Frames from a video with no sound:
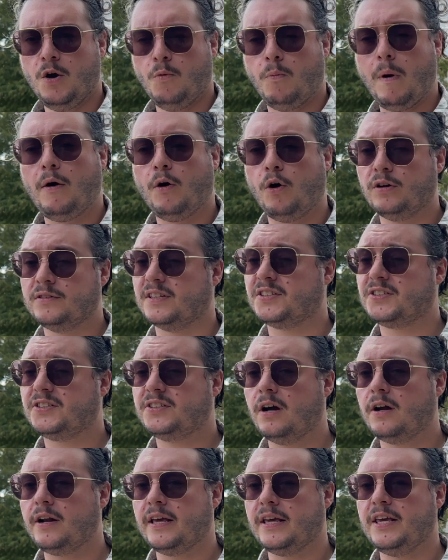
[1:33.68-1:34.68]
While on the
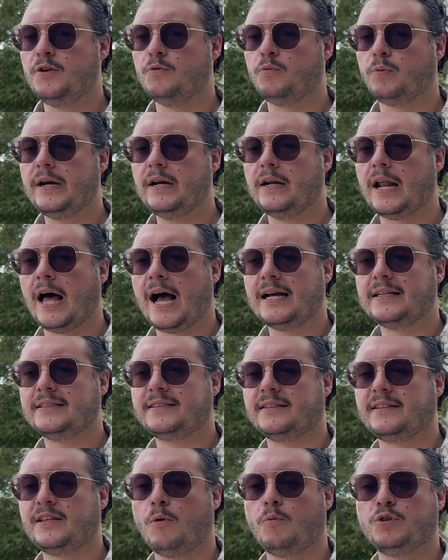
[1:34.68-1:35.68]
study, he realized
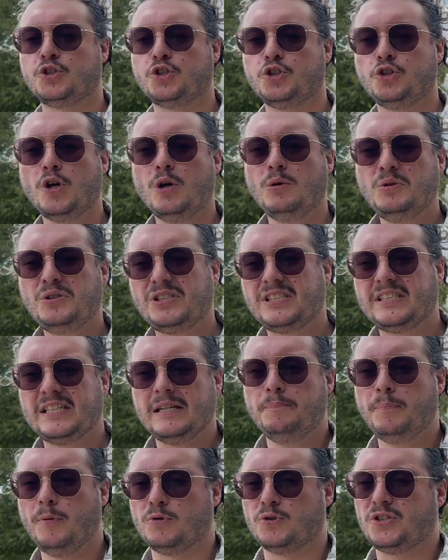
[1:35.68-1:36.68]
that there was no
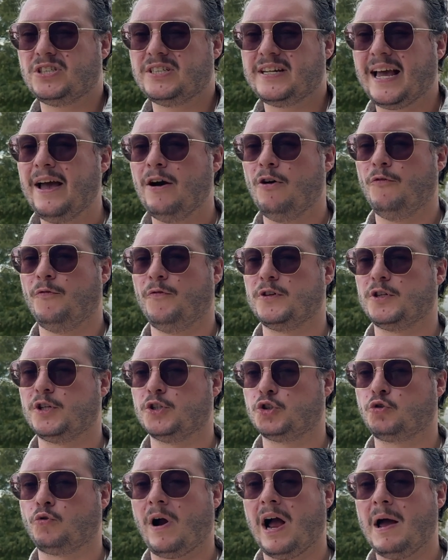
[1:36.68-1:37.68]
simple scale for
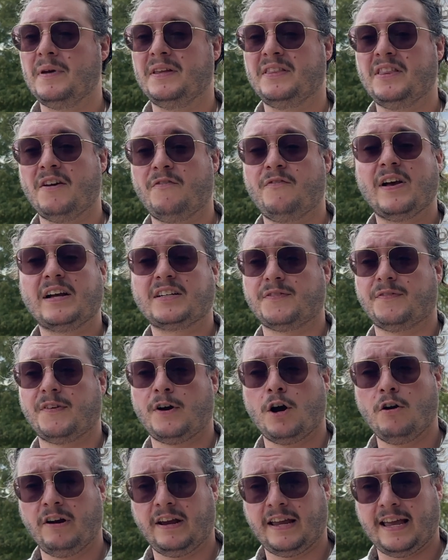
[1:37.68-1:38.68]
describing the effects of a
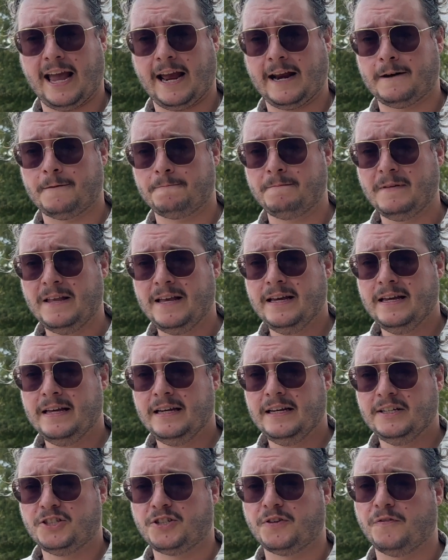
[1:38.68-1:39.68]
hurricane.
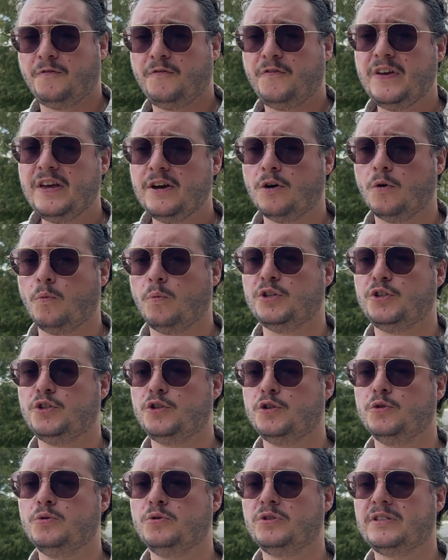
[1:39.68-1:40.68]
Saffir would
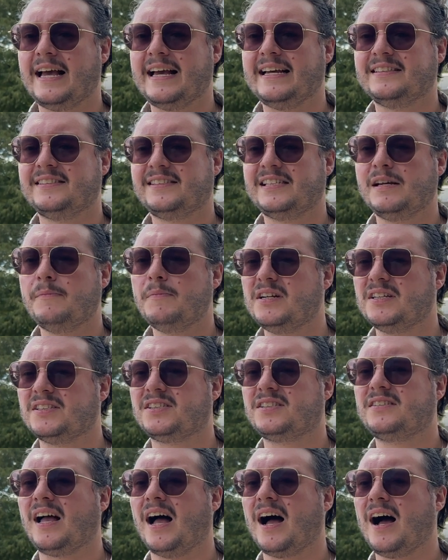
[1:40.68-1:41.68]
use a similar
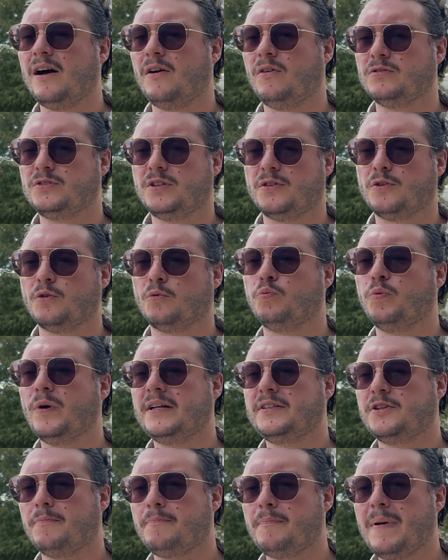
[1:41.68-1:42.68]
style to the
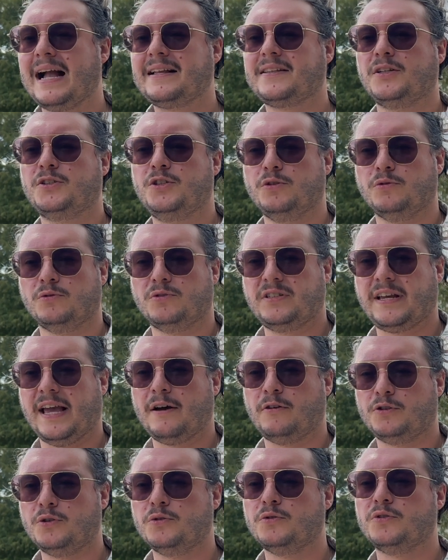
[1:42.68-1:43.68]
Richter magnitude
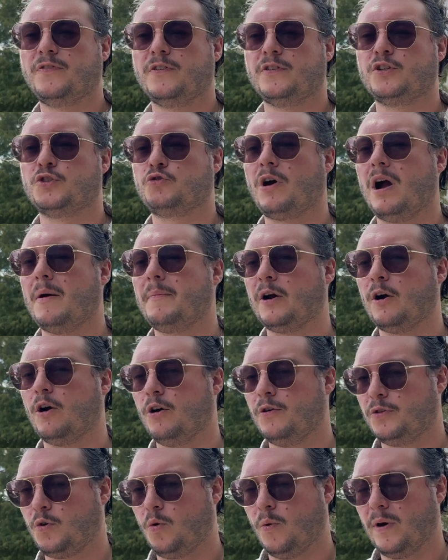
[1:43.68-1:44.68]
scale used for describing
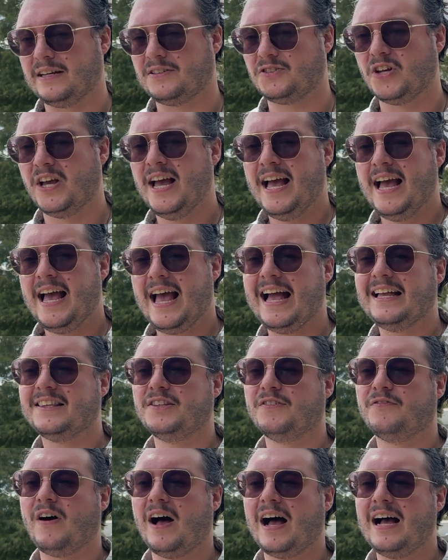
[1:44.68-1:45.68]
earthquakes and
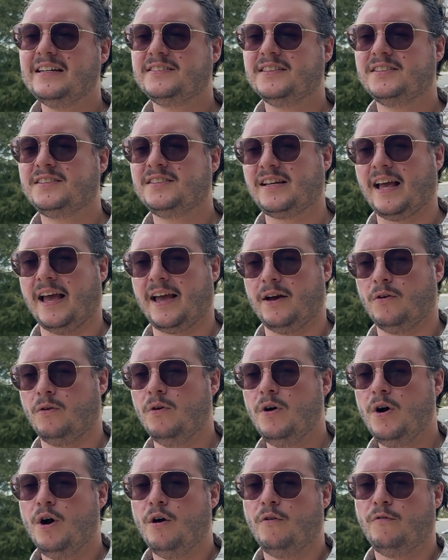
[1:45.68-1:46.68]
devise a scale
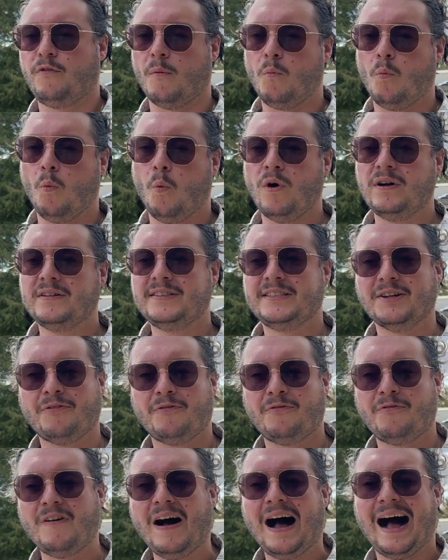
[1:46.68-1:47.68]
from 1 to
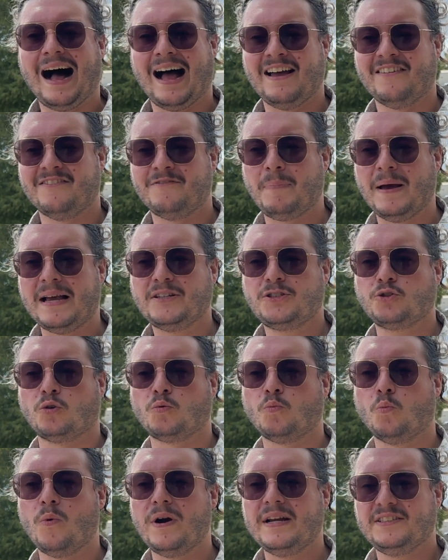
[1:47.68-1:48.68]
5 based
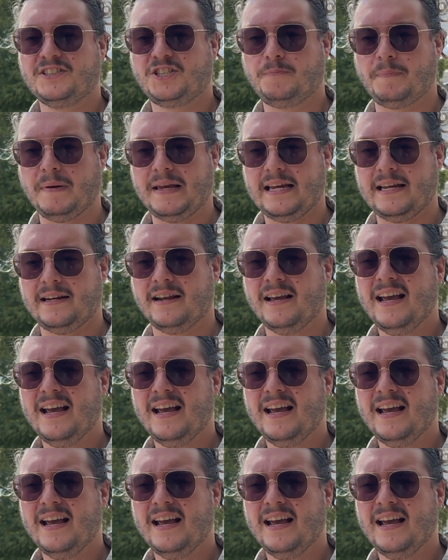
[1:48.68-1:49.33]
on wind speed